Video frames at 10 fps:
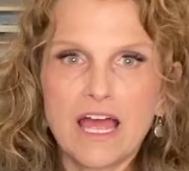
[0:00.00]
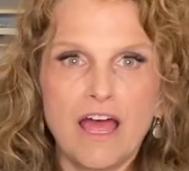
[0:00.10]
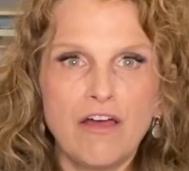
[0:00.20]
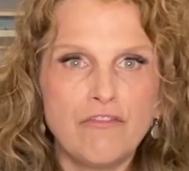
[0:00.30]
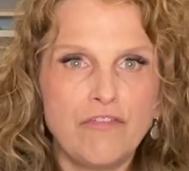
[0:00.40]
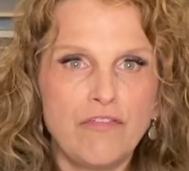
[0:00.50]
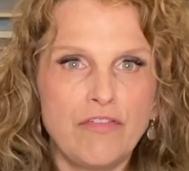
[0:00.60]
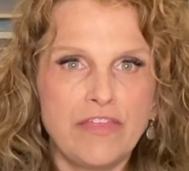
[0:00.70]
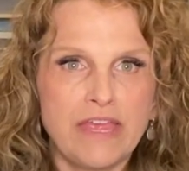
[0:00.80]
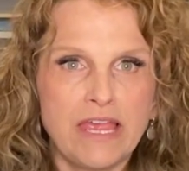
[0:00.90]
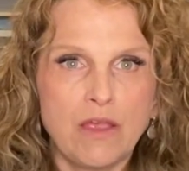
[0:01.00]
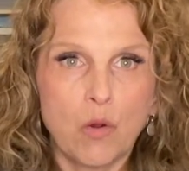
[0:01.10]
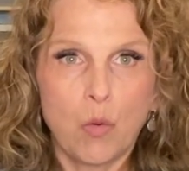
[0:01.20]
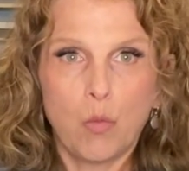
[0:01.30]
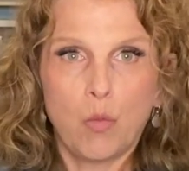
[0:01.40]
of the
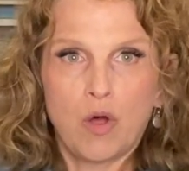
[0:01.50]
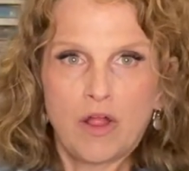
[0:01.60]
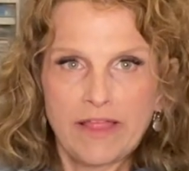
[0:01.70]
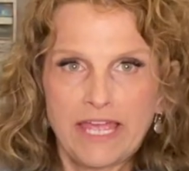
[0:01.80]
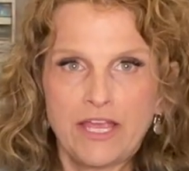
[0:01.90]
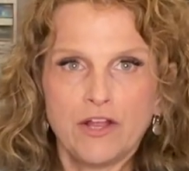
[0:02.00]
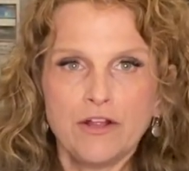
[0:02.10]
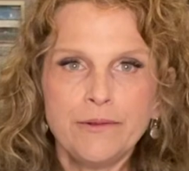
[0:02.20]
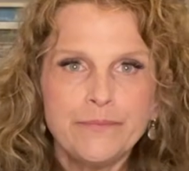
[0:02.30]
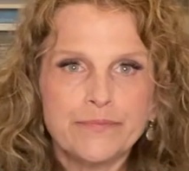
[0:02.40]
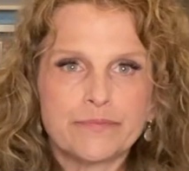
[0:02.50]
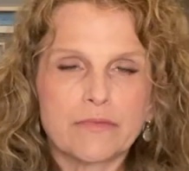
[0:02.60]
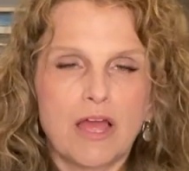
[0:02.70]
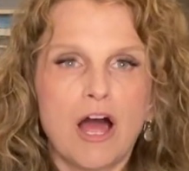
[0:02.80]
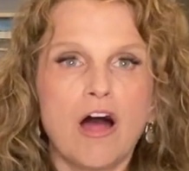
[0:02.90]
wall hanger,
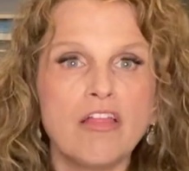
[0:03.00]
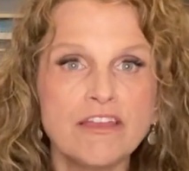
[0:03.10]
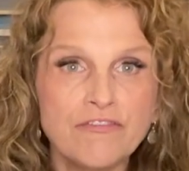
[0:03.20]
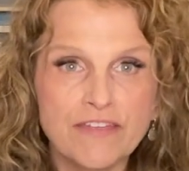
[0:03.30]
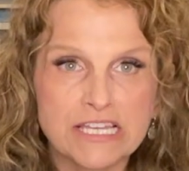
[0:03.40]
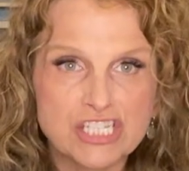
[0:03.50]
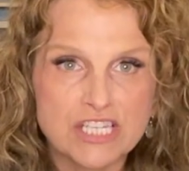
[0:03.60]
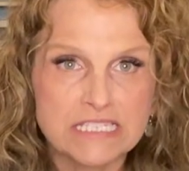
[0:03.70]
all unfinished.